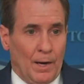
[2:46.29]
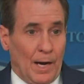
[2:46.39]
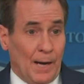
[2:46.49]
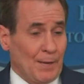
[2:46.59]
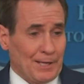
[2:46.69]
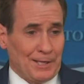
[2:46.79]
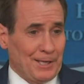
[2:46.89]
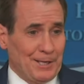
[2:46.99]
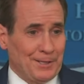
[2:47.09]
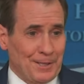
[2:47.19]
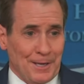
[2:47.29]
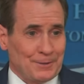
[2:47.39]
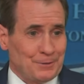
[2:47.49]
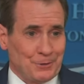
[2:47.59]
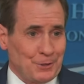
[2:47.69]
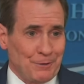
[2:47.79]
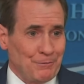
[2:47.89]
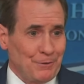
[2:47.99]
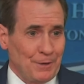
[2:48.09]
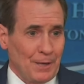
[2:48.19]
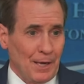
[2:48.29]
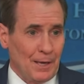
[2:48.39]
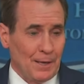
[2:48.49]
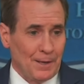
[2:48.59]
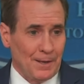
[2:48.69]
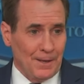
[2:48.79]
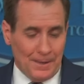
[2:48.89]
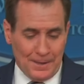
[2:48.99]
I'm not going to get into that, Steve. And is the